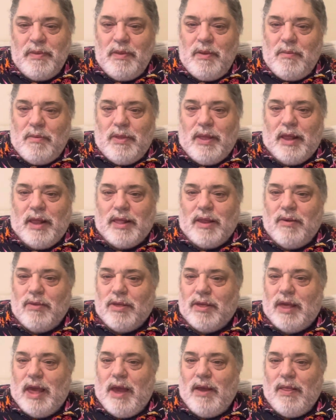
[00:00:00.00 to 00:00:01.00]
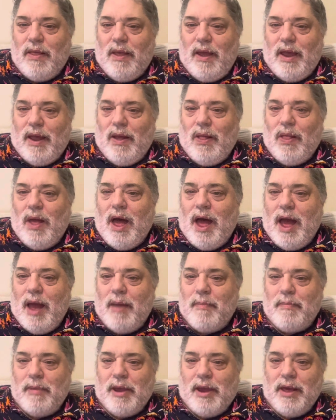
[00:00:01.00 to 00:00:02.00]
Well, that don't sound like a lot
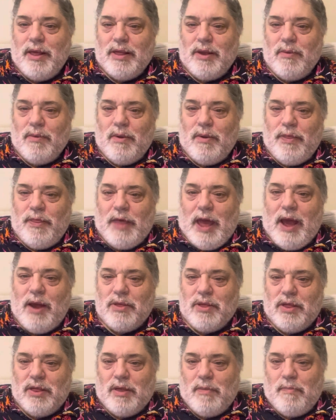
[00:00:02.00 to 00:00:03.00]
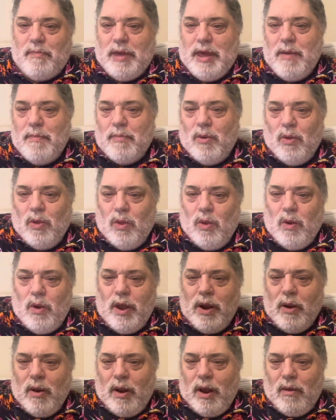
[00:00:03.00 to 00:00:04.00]
because there were thousands of people
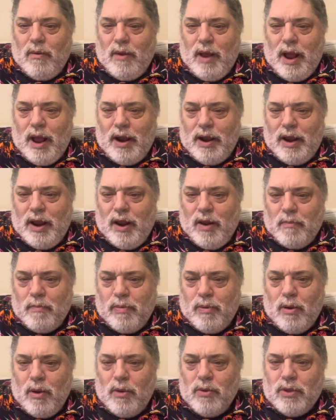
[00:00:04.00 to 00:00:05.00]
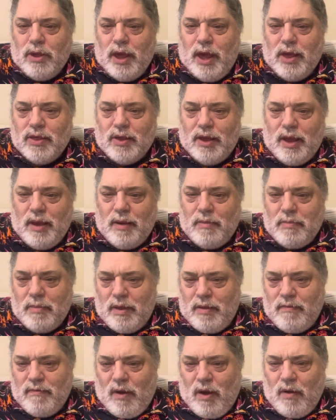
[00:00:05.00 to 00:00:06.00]
loitering around there protesting
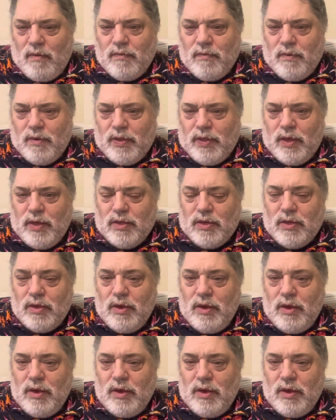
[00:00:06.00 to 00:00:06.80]
involved with this